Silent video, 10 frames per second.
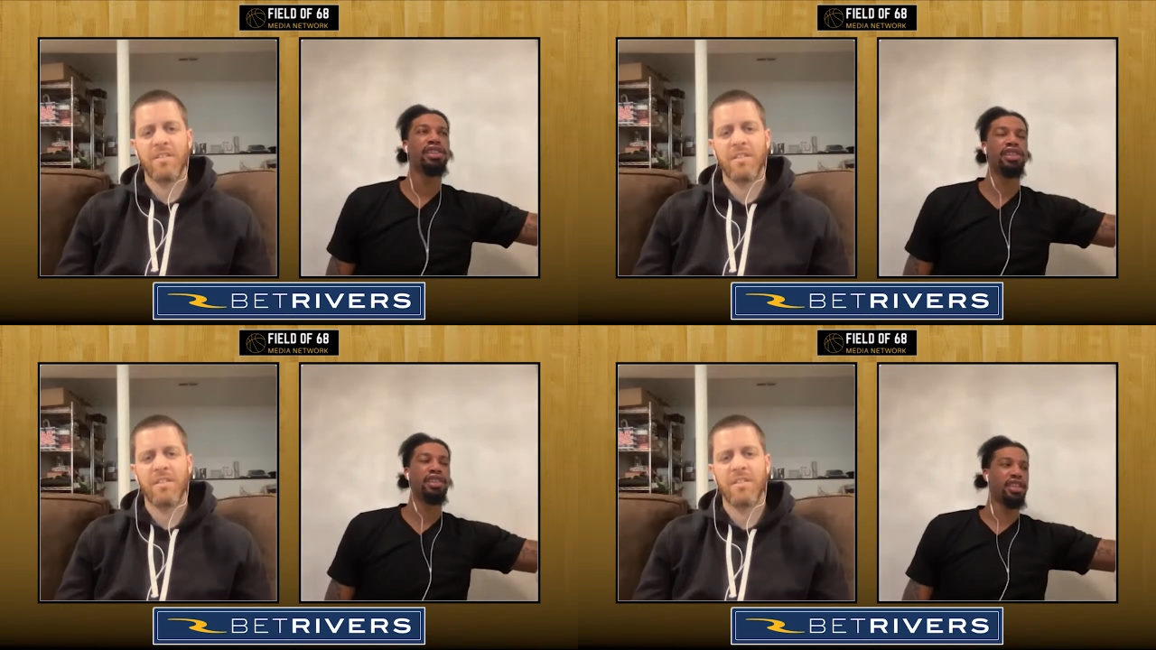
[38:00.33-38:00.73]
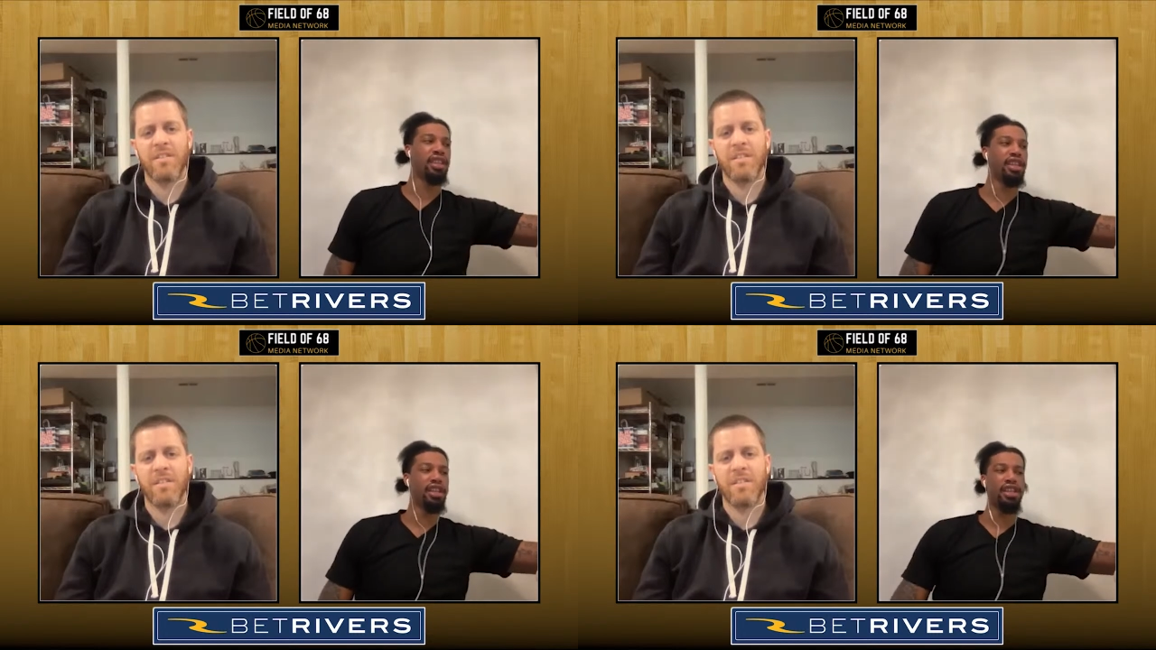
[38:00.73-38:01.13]
Speaker 1: shit.
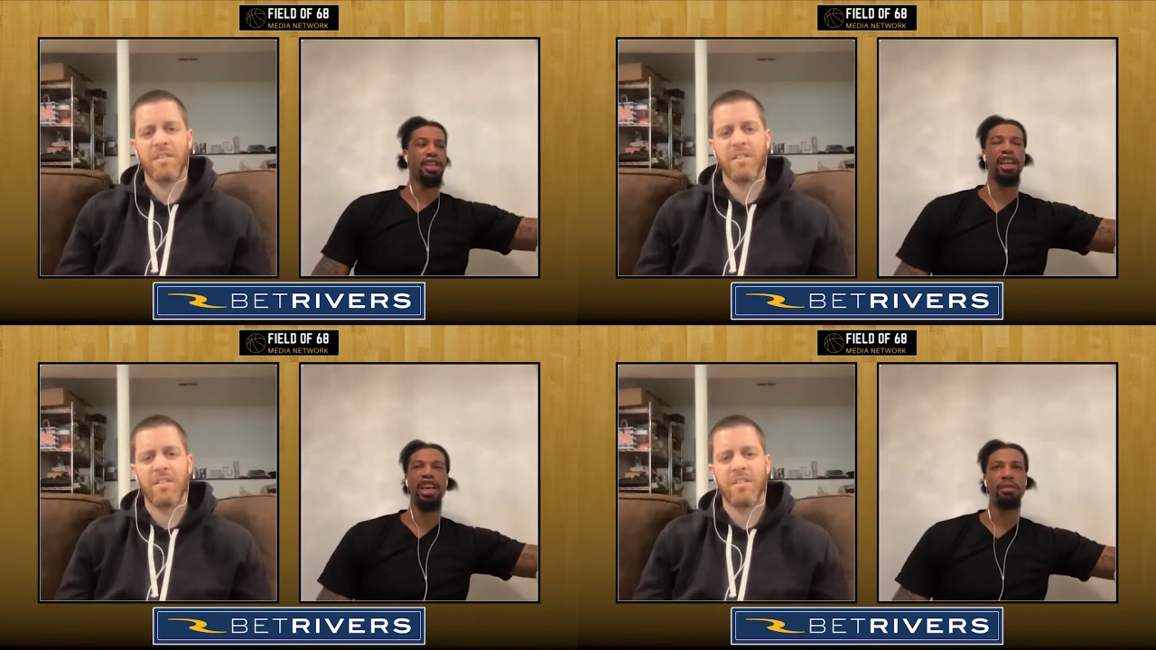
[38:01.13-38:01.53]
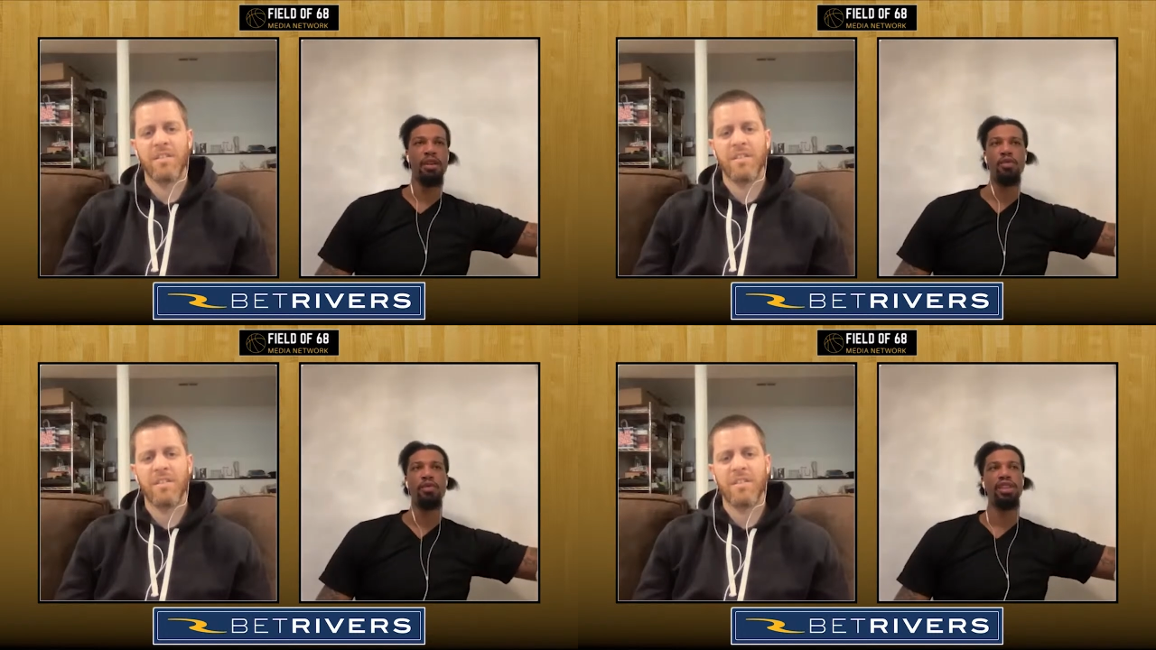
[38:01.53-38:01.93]
He uh he came to my
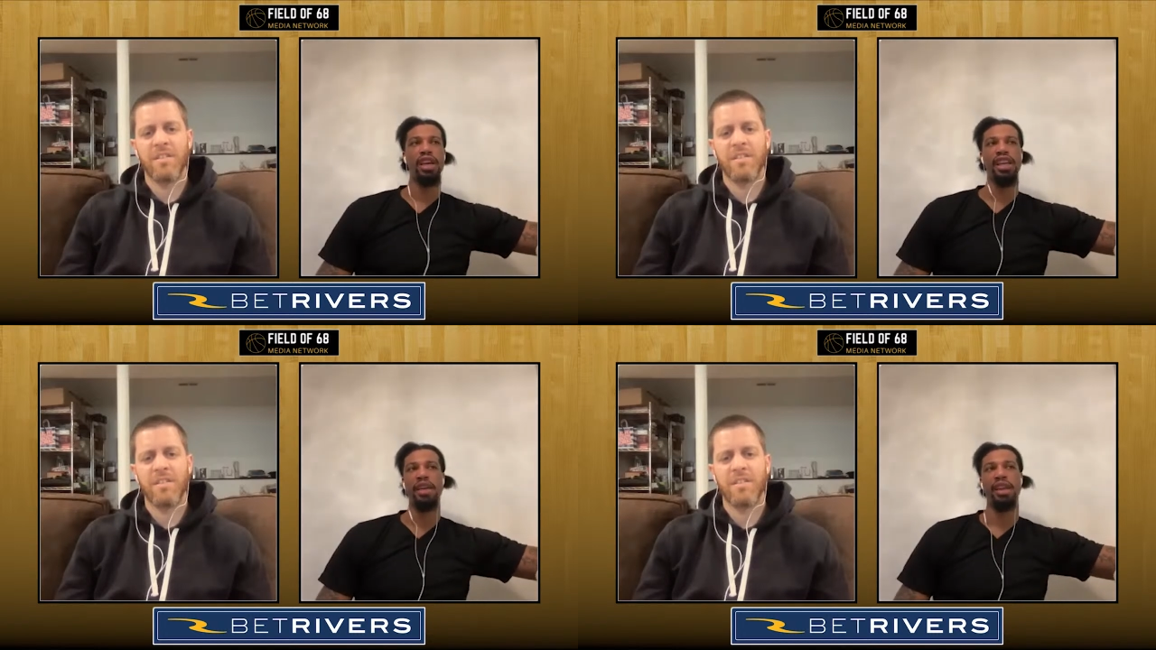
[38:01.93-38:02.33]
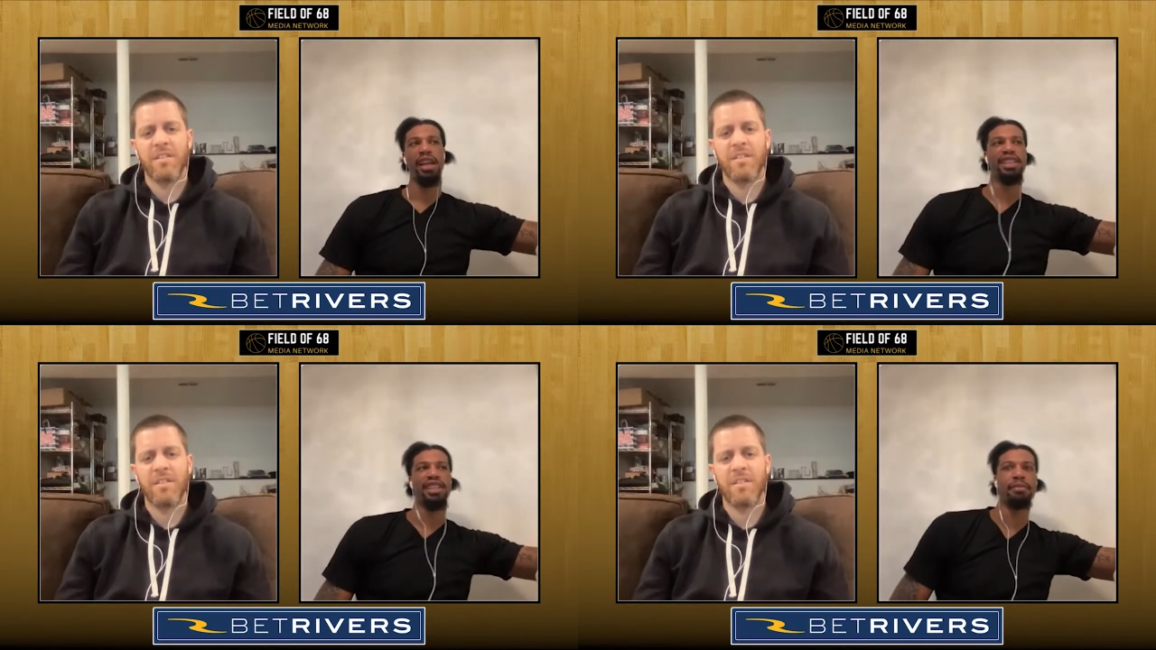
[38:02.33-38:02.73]
room one day, gave me
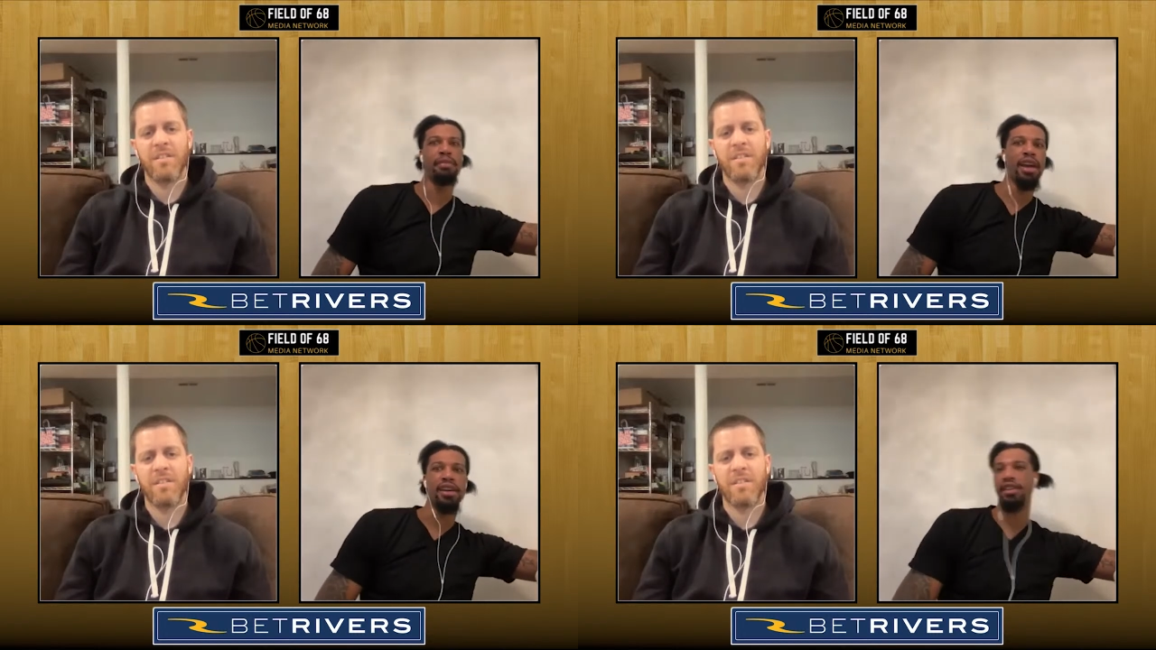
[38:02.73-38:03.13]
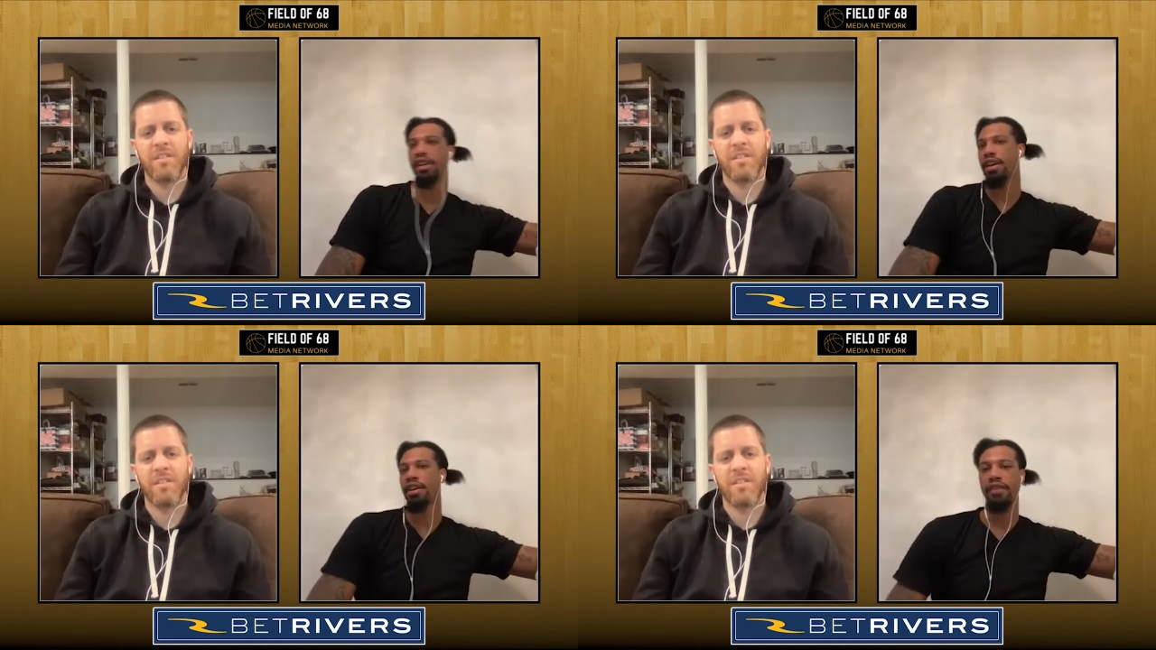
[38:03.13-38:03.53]
like 10 bands.
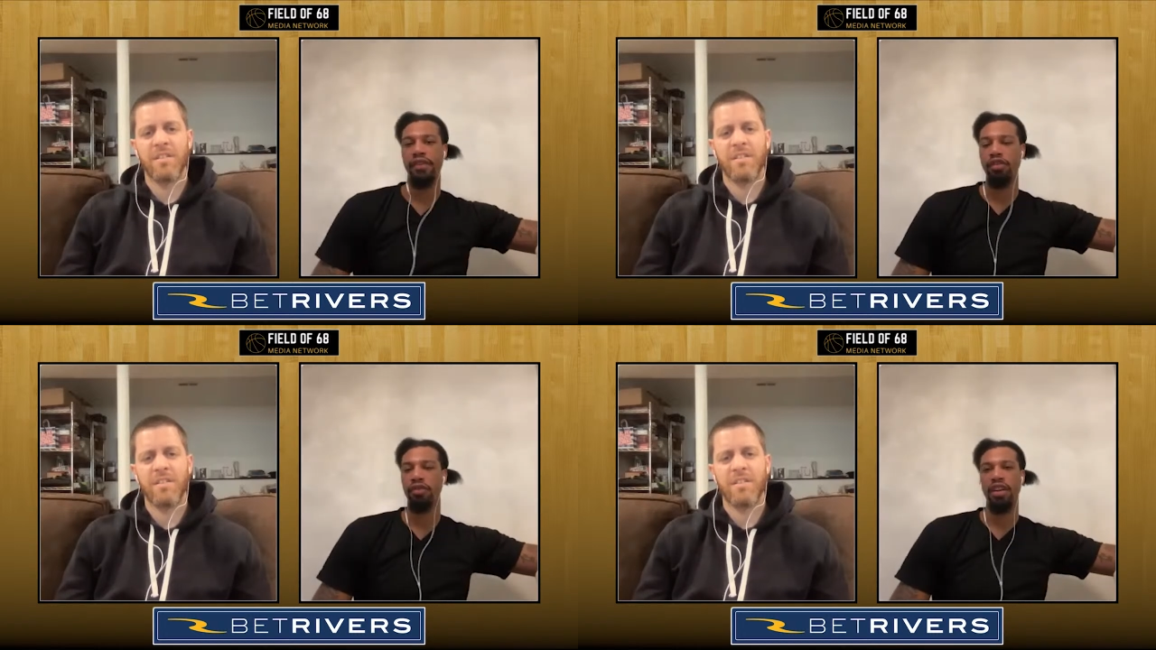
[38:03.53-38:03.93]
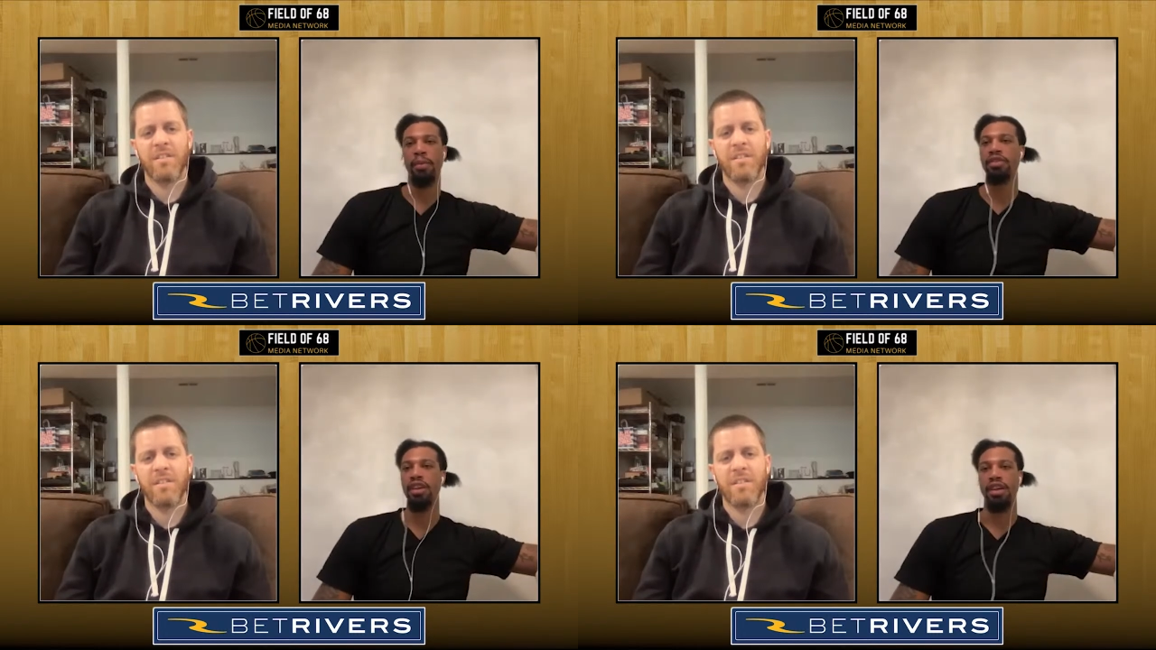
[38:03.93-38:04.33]
Yeah, for you, for your
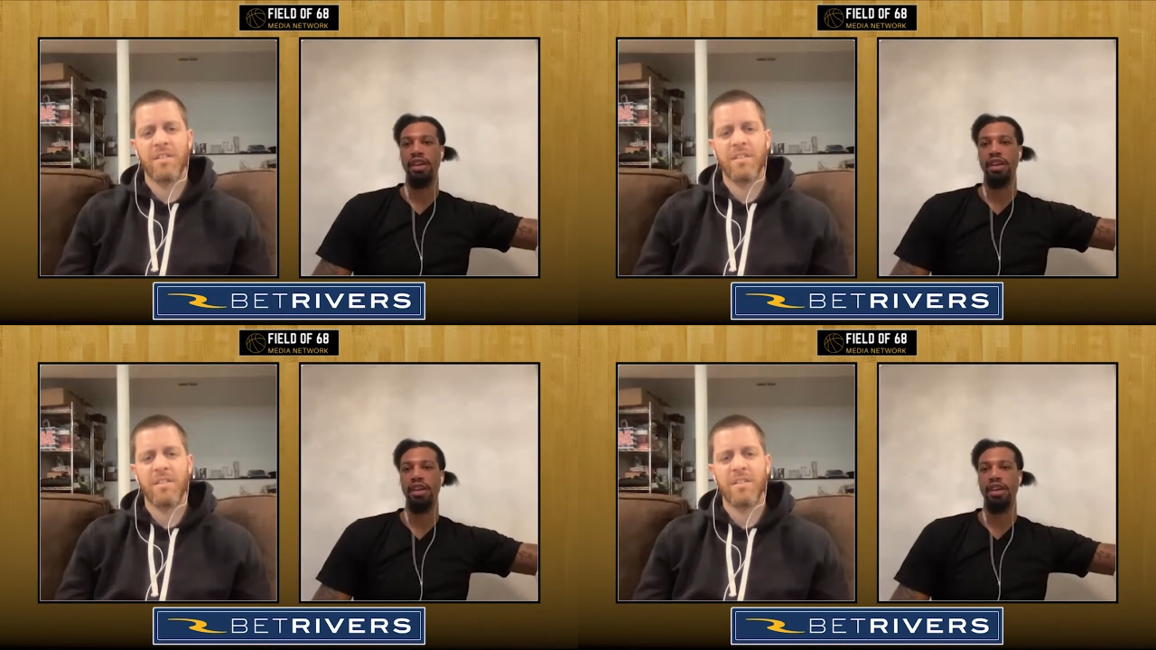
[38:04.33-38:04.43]
birthday.